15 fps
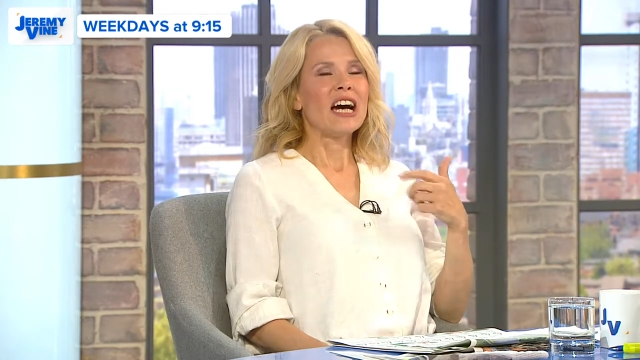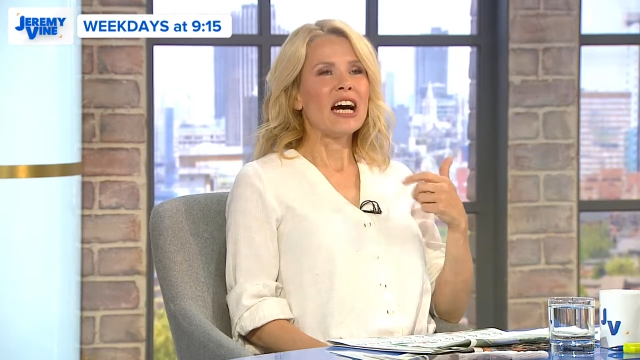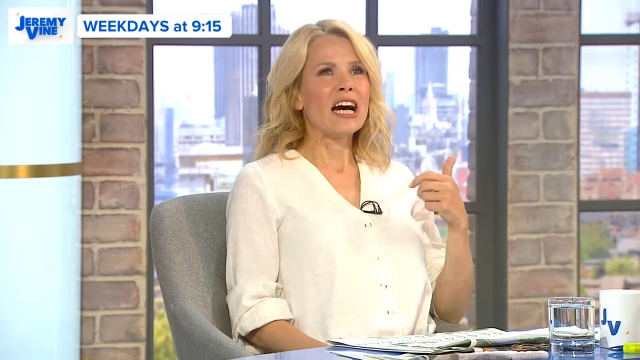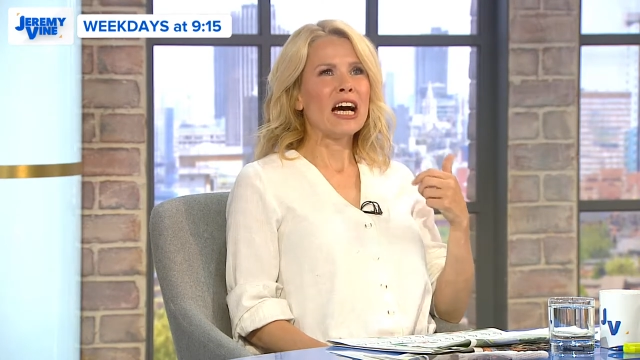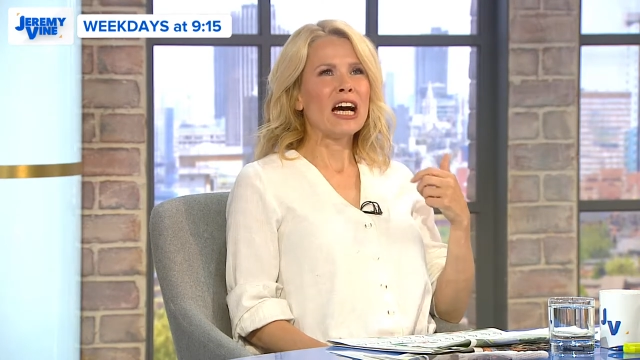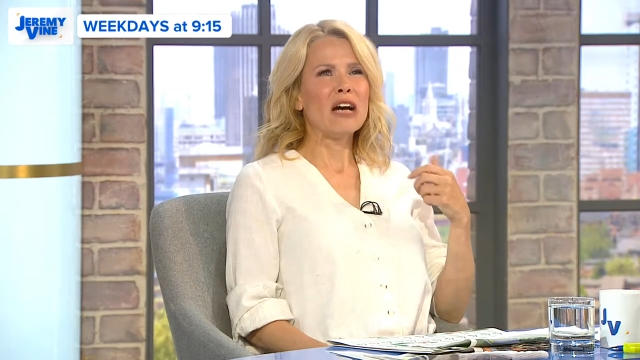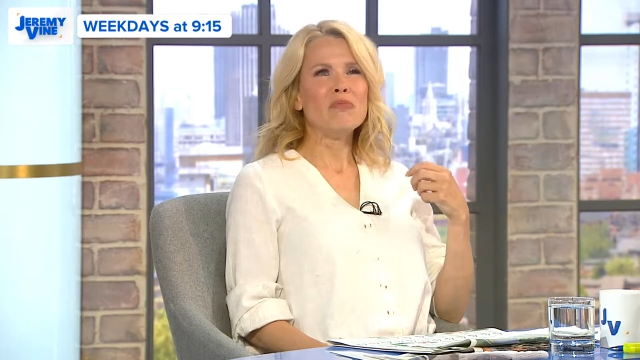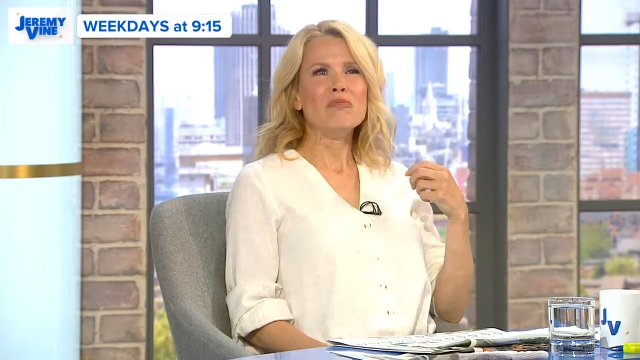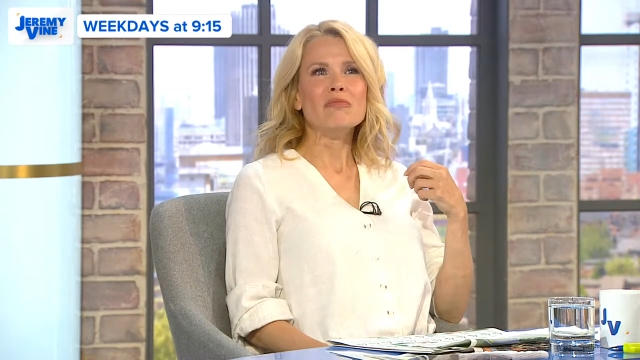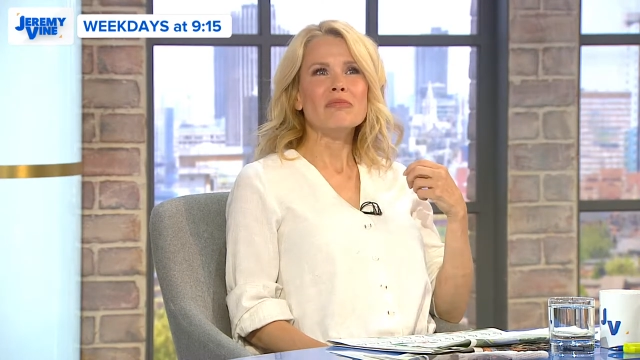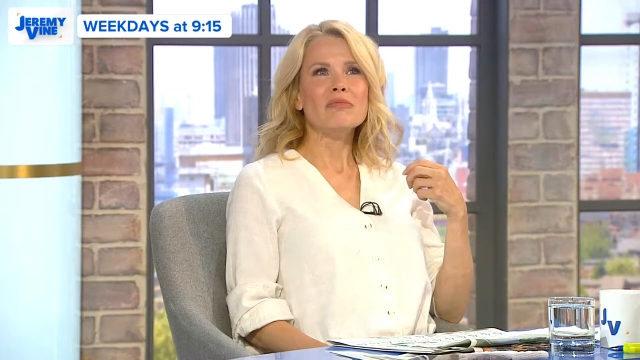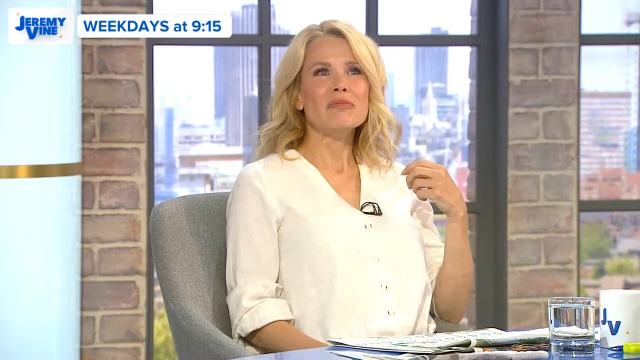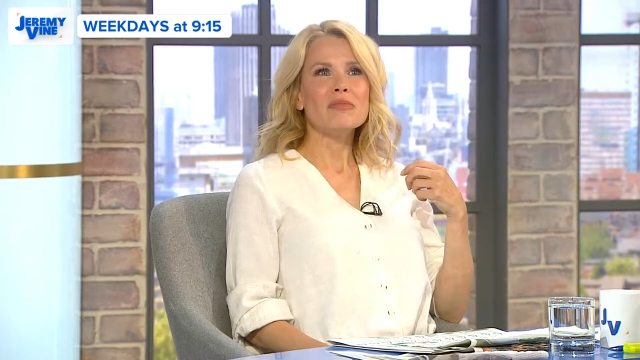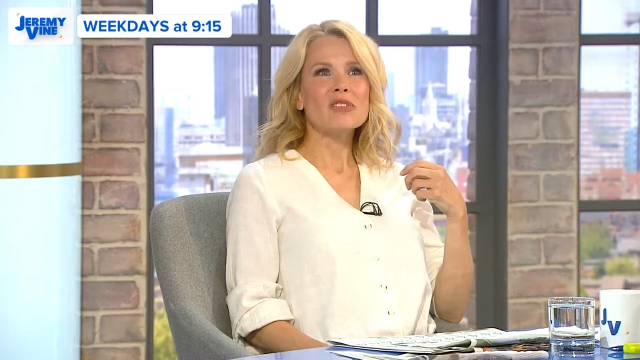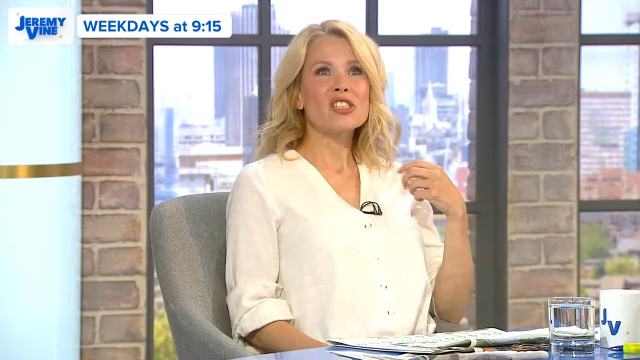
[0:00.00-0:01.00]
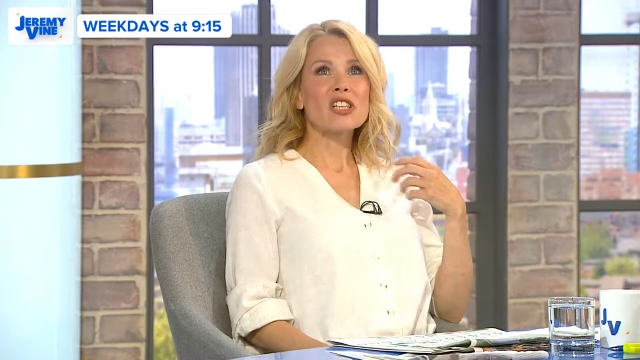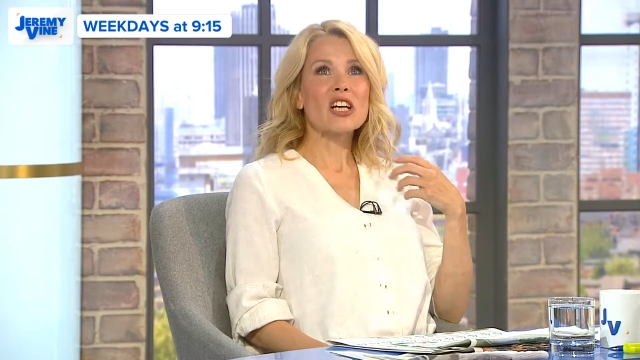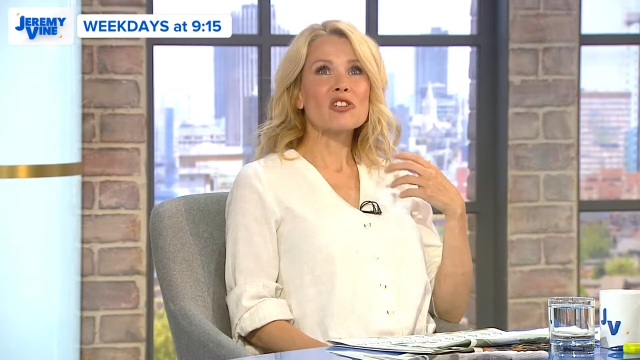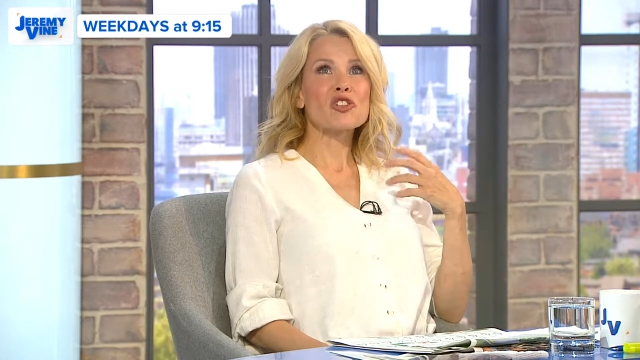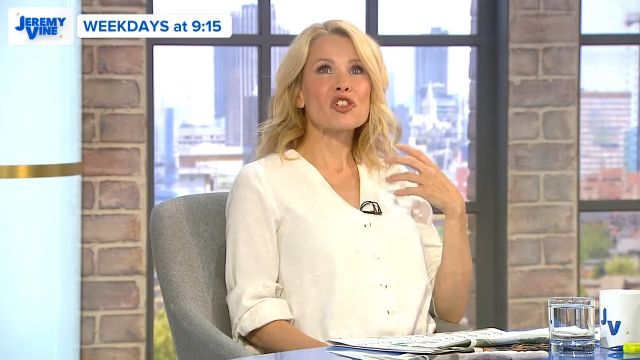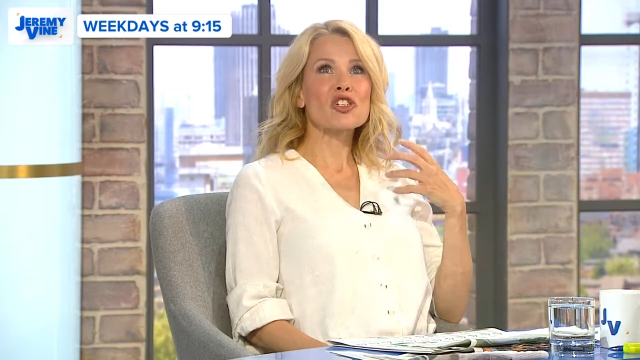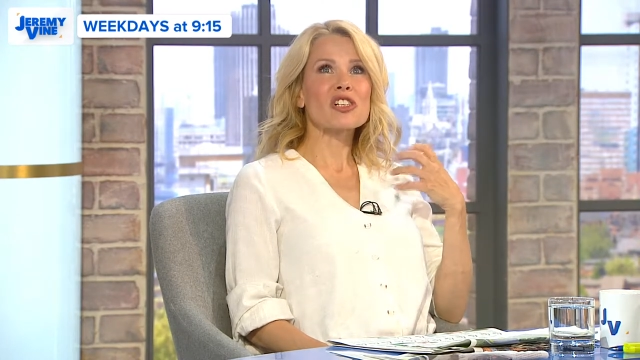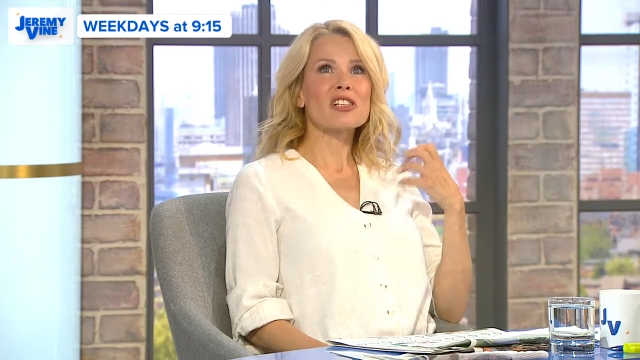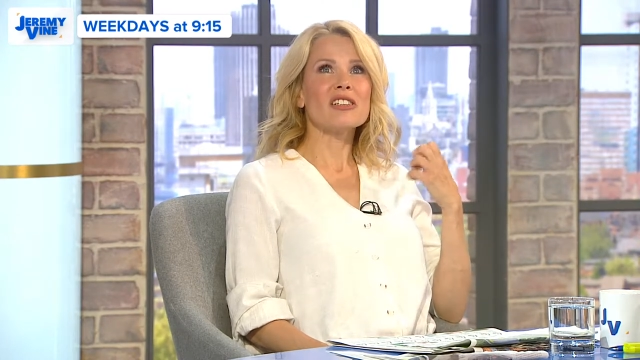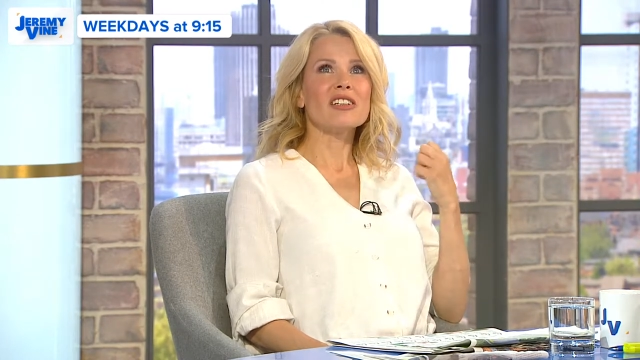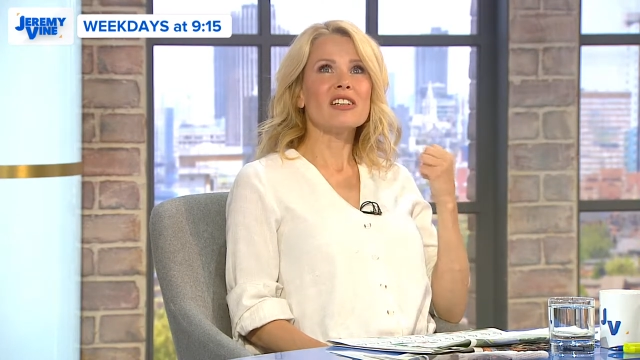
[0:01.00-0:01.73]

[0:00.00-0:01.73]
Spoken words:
such,